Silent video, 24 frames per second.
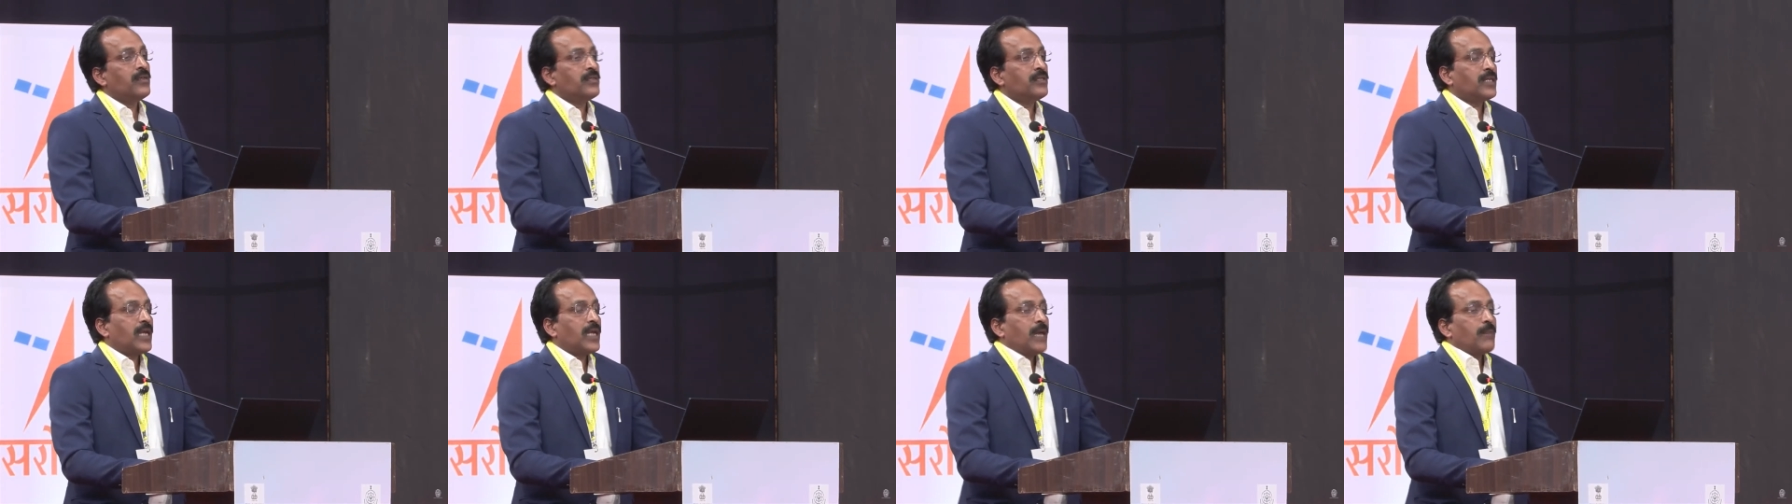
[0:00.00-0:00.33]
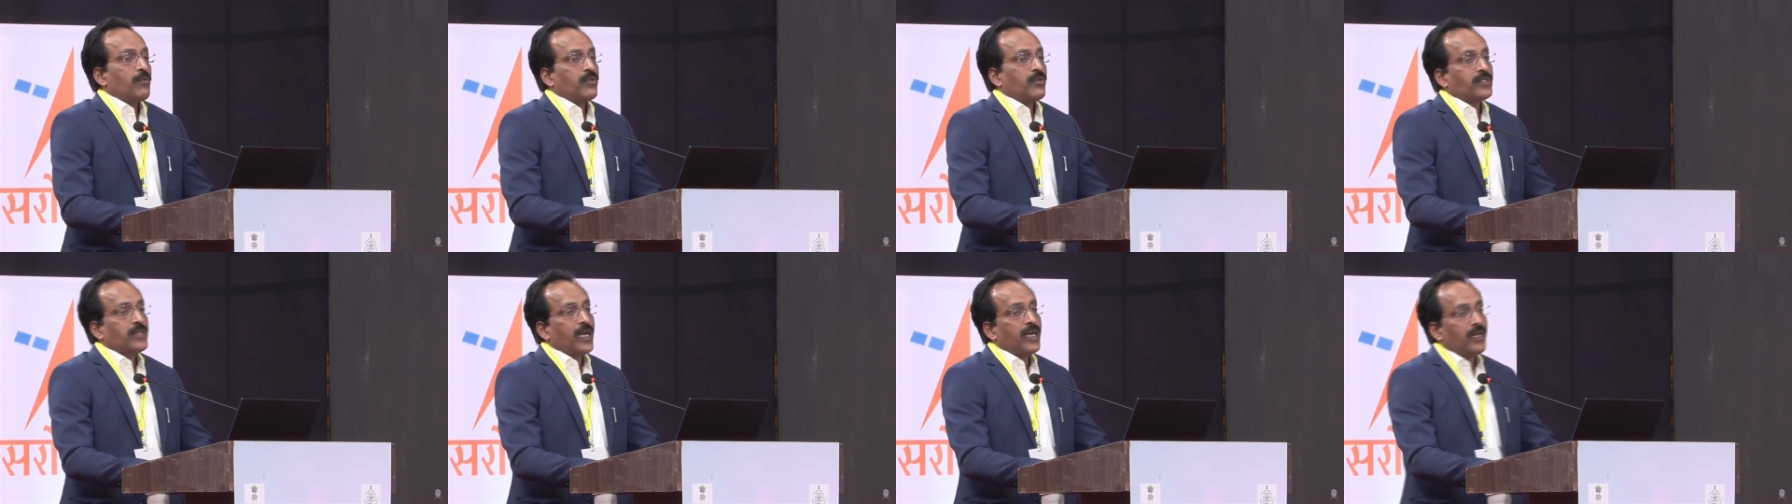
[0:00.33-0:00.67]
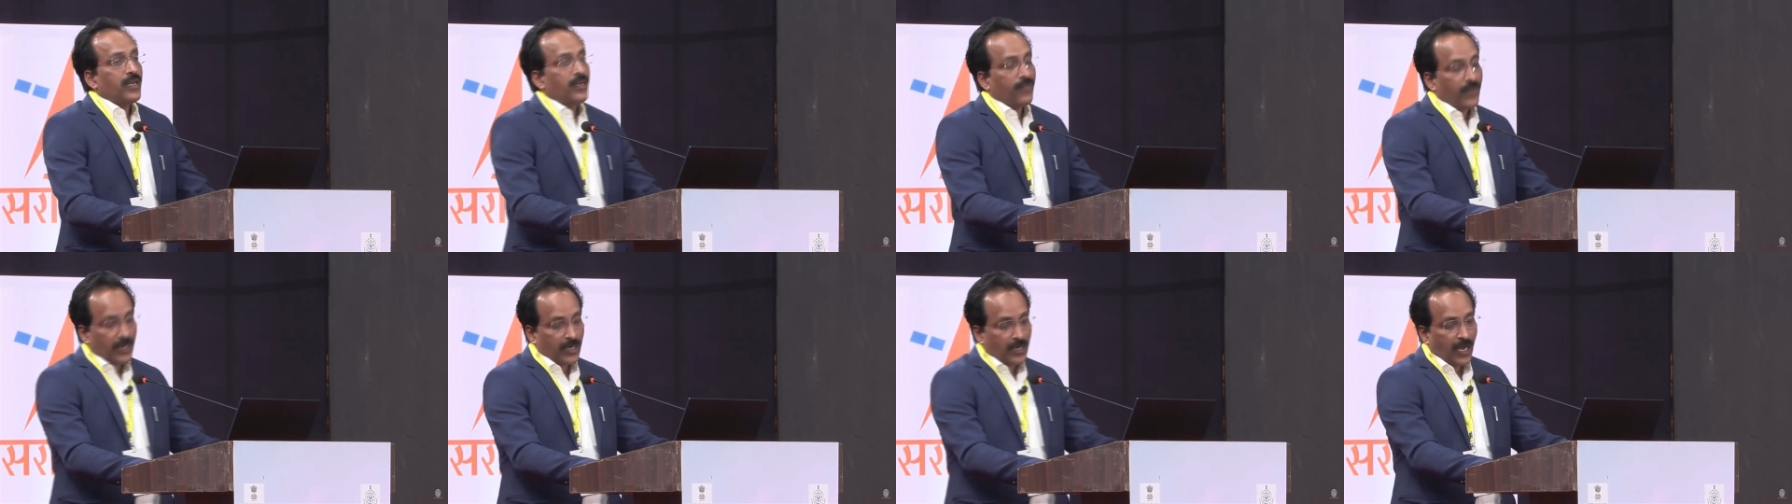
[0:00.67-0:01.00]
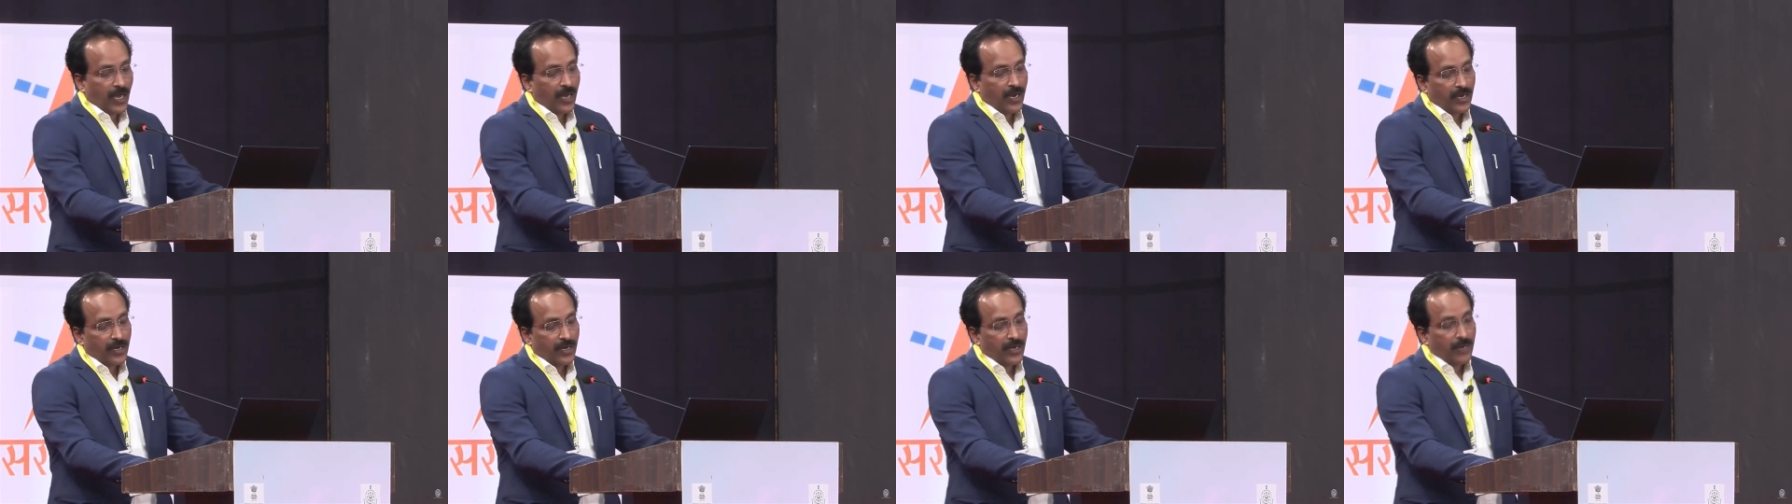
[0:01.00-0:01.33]
the type of scientific
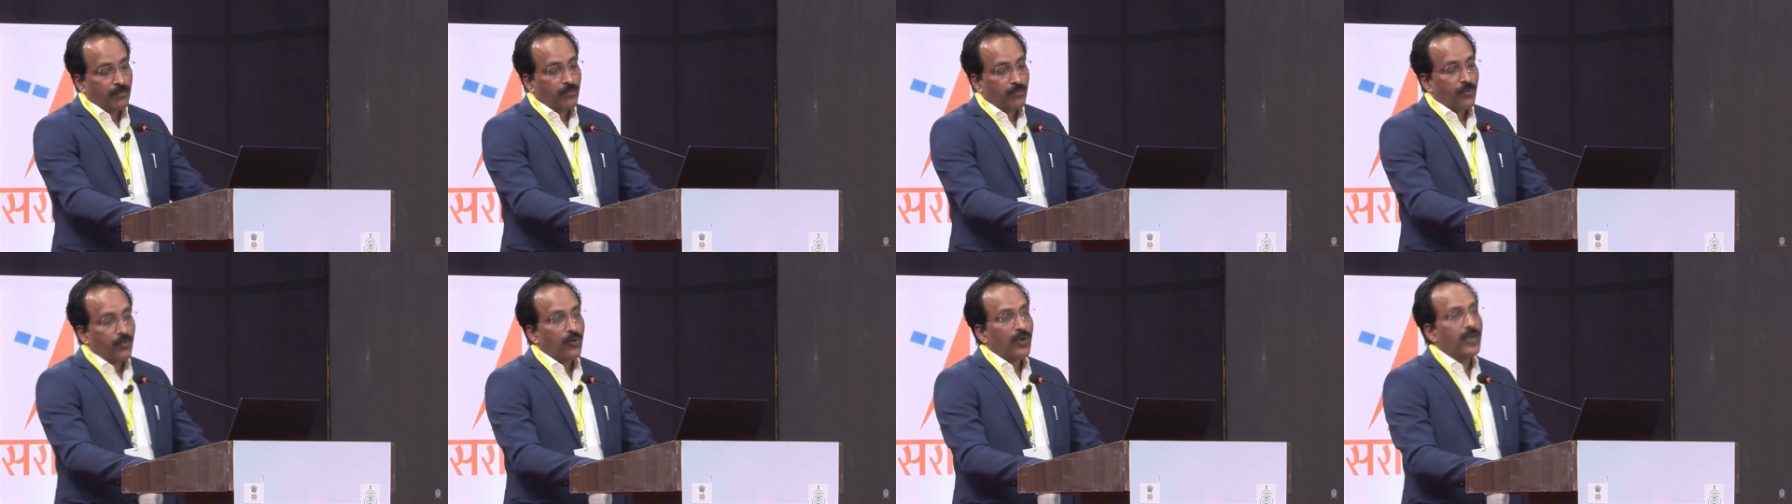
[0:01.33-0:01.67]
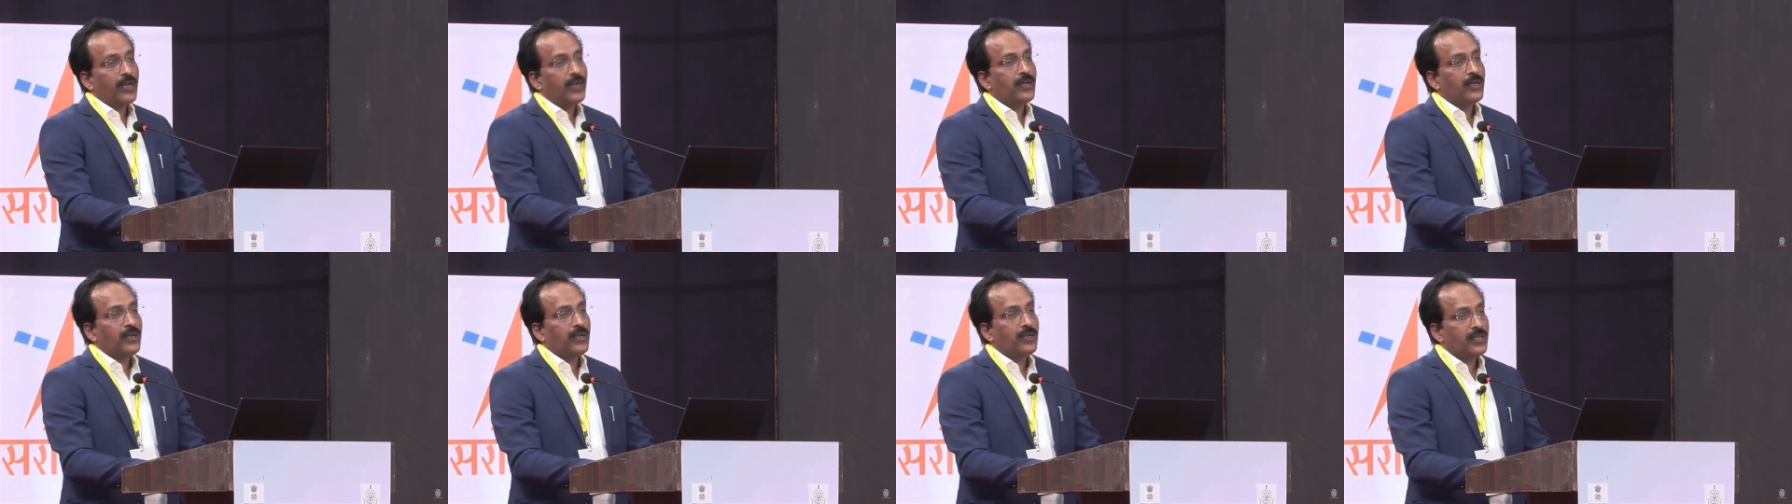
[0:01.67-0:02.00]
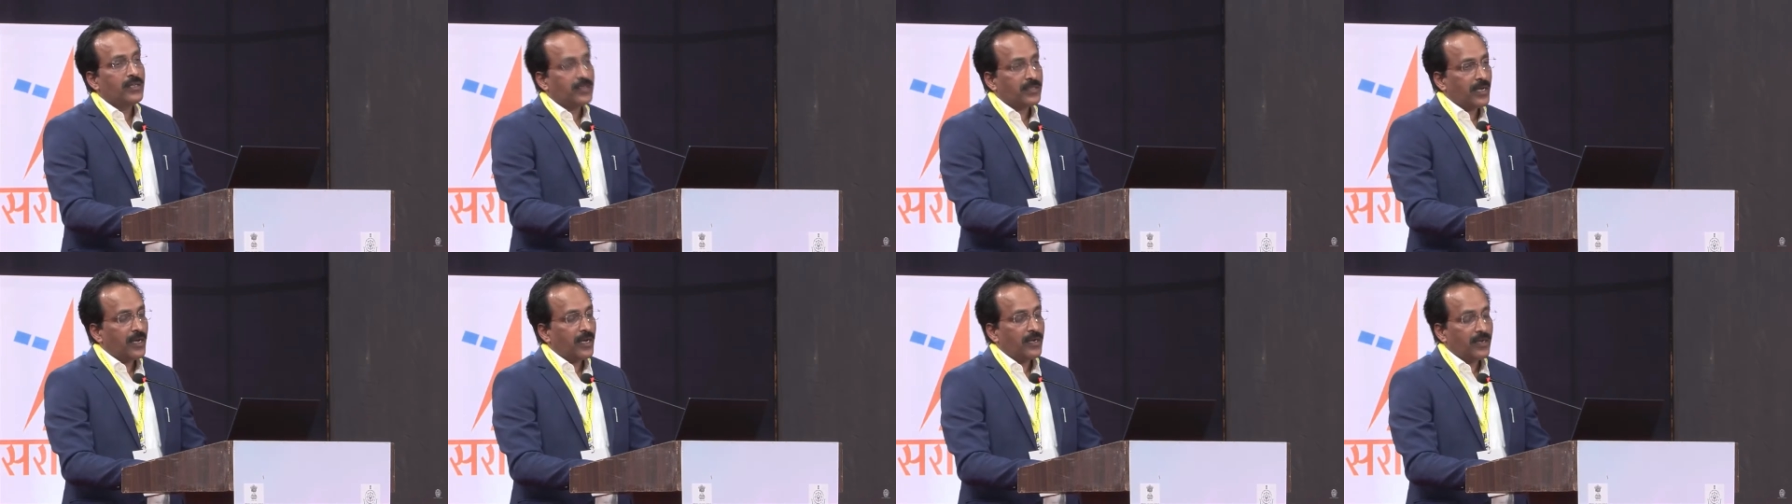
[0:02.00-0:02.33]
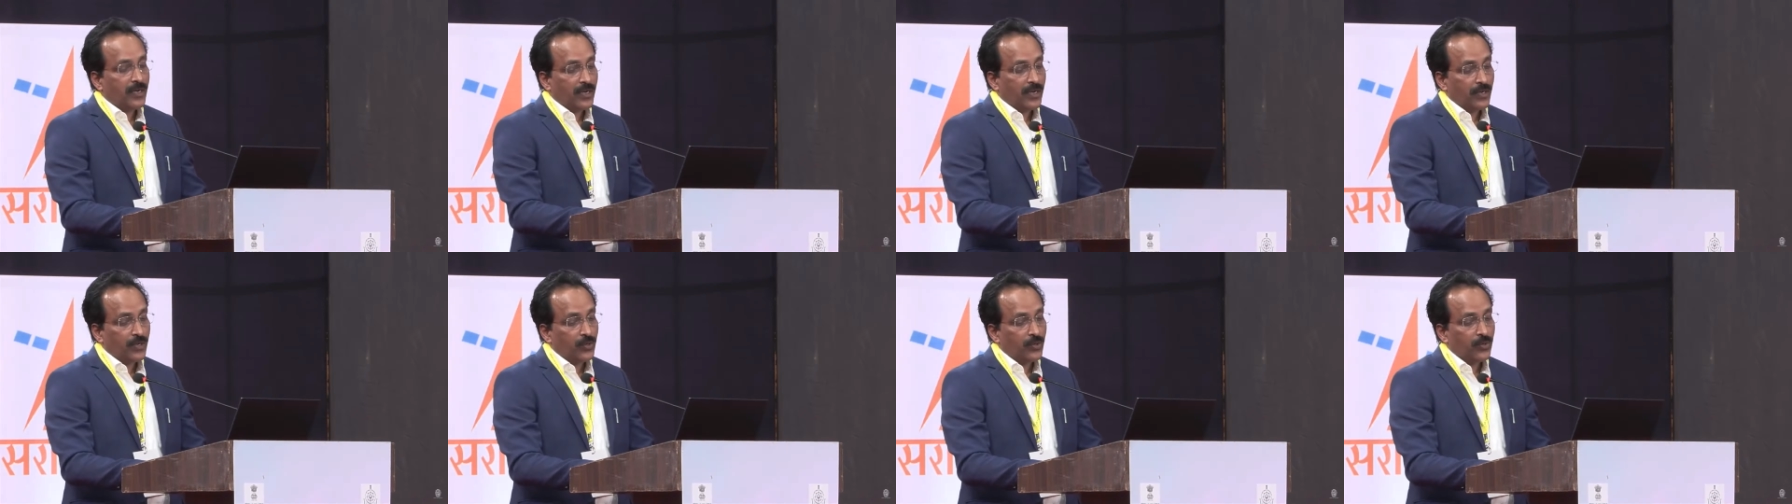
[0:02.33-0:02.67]
talent and pool in this
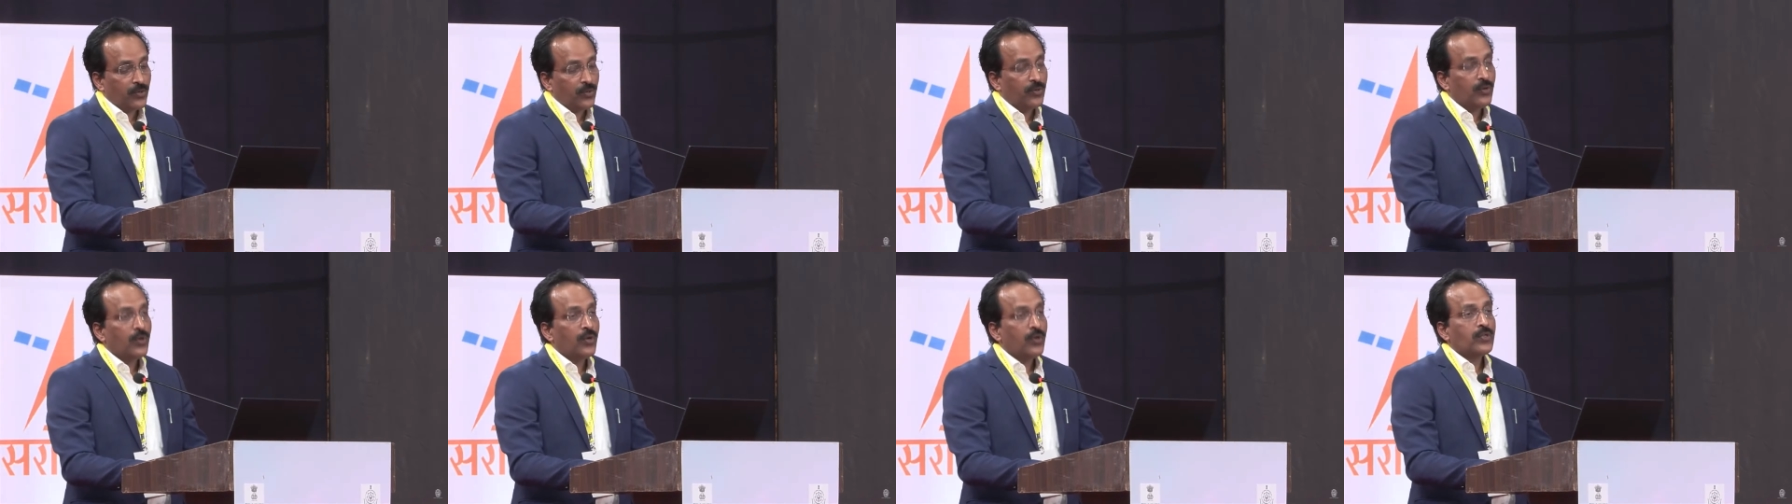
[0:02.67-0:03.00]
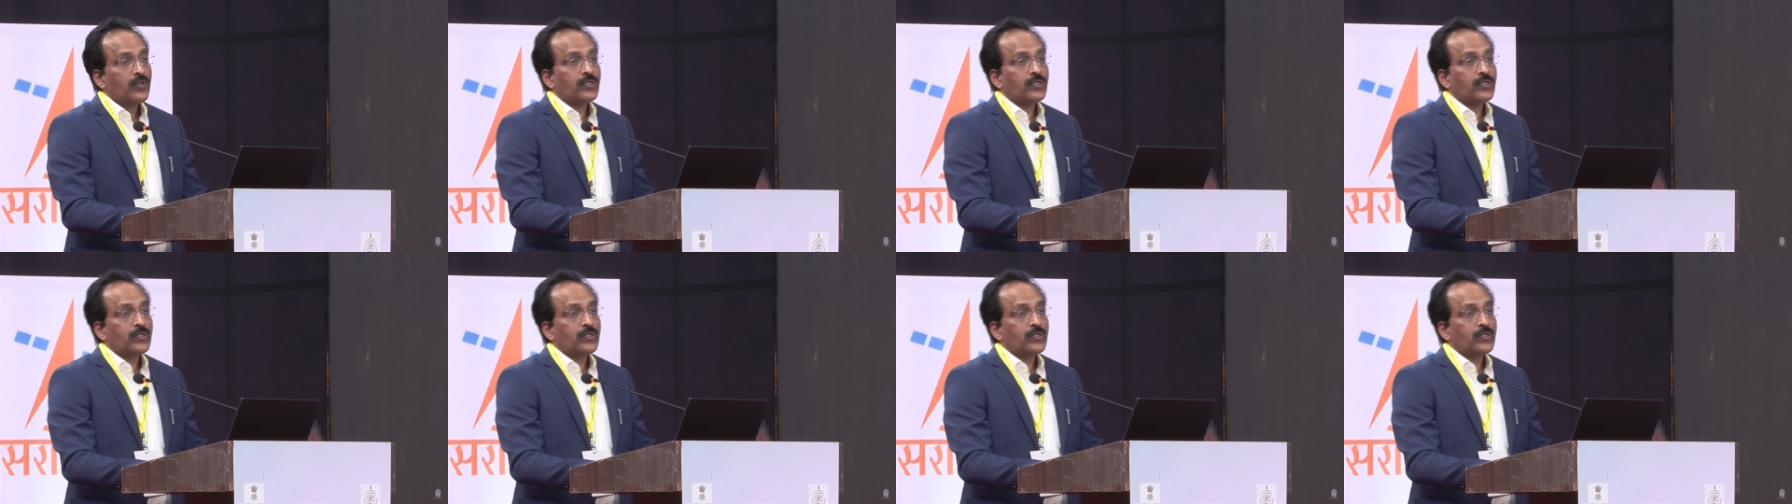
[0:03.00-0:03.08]
country to